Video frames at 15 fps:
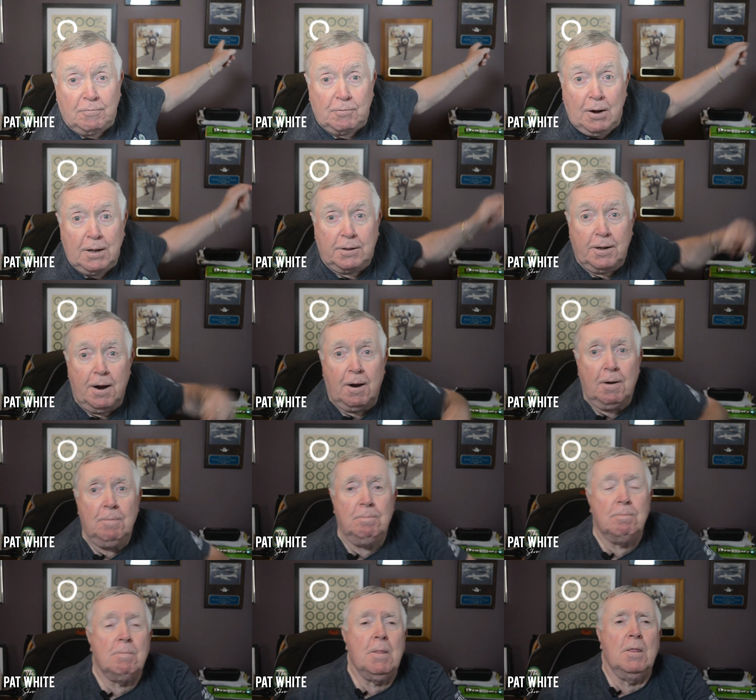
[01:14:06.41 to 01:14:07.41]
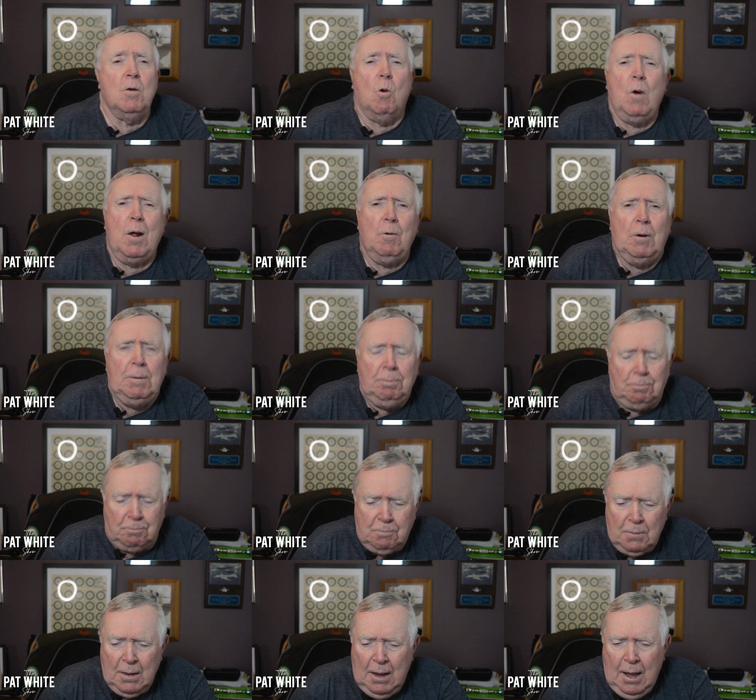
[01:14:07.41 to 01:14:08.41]
right there, the white one.
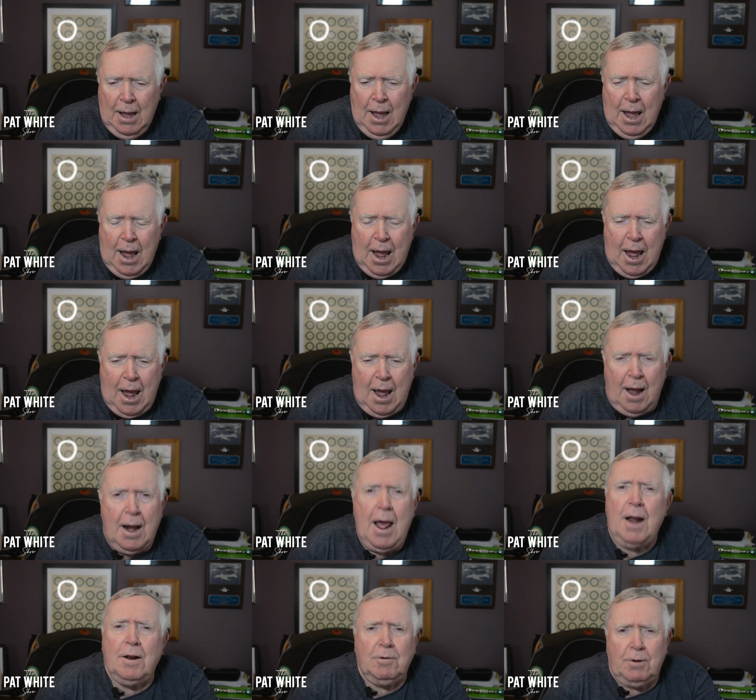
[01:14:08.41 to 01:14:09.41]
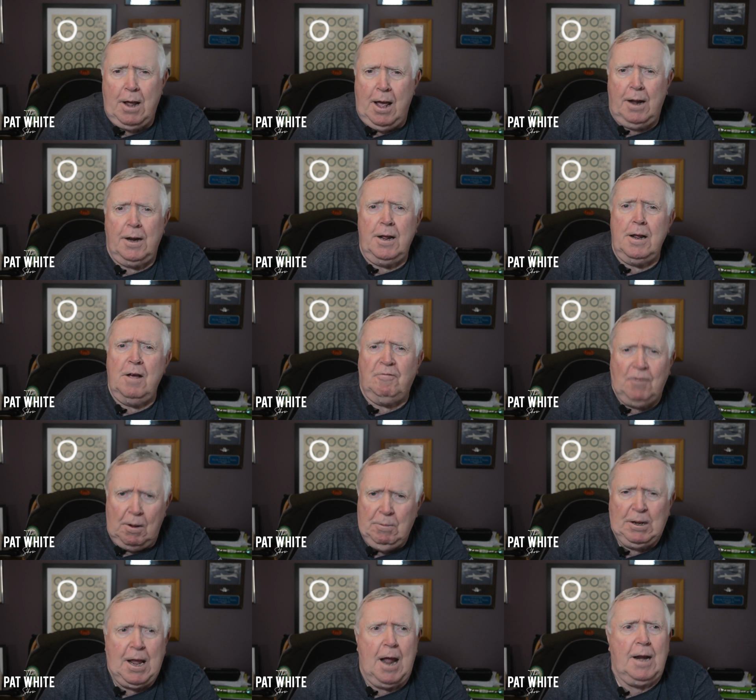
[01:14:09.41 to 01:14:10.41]
And I had a flight
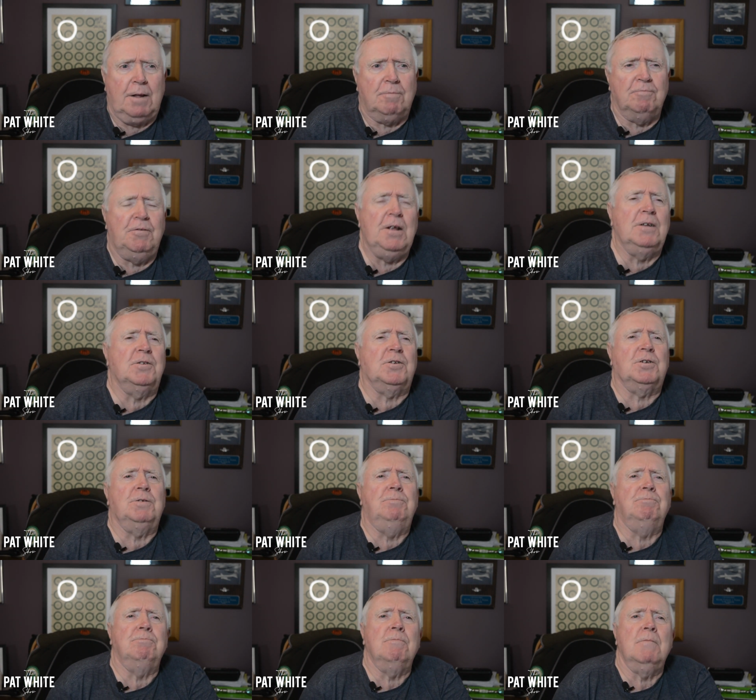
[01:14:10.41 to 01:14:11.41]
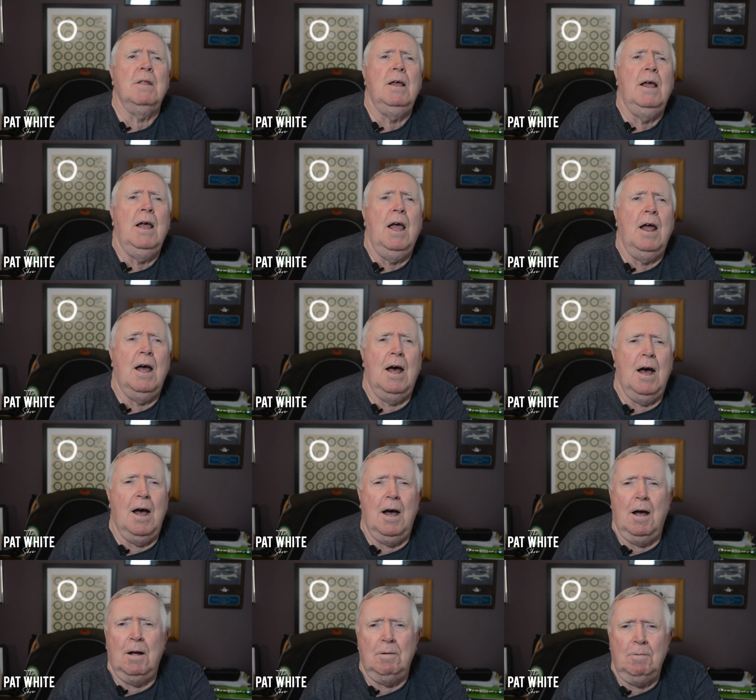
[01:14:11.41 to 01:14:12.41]
mechanic, Vic
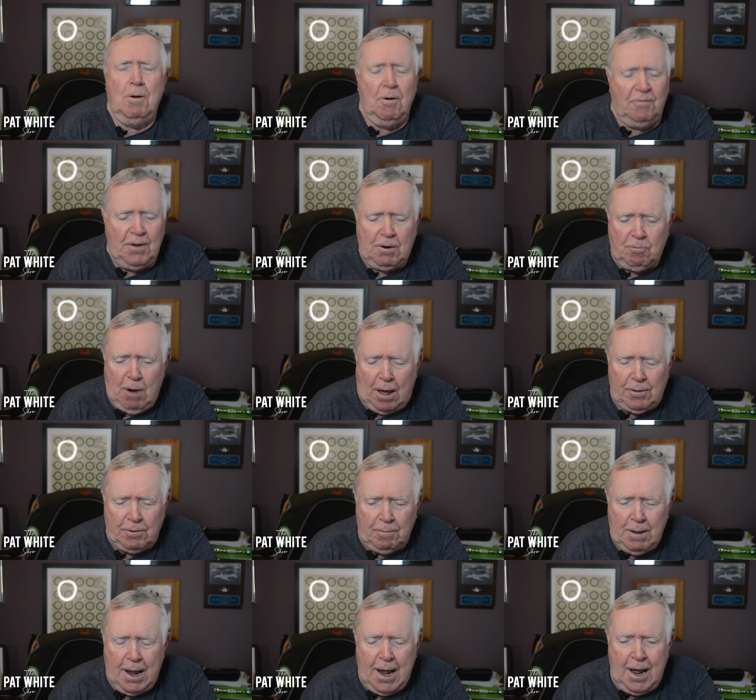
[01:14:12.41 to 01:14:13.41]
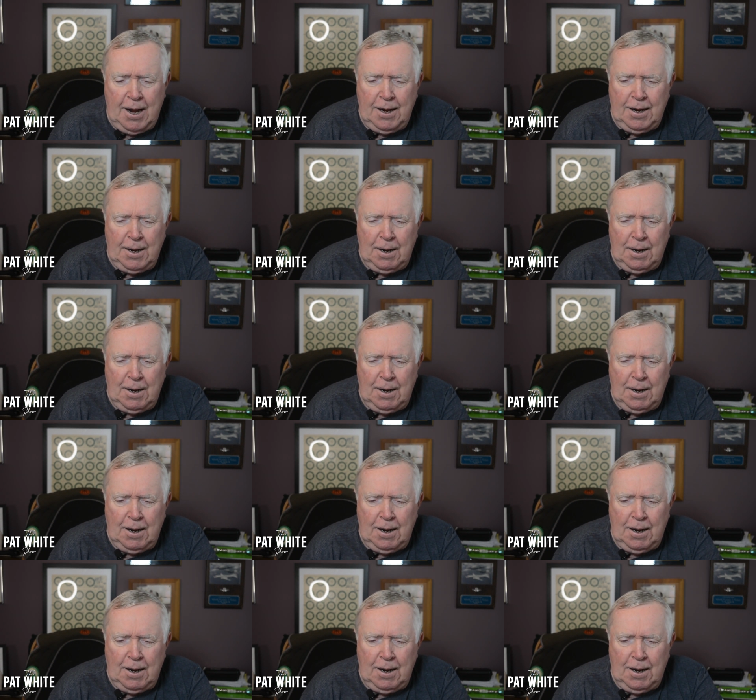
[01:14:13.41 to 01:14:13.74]
rather. And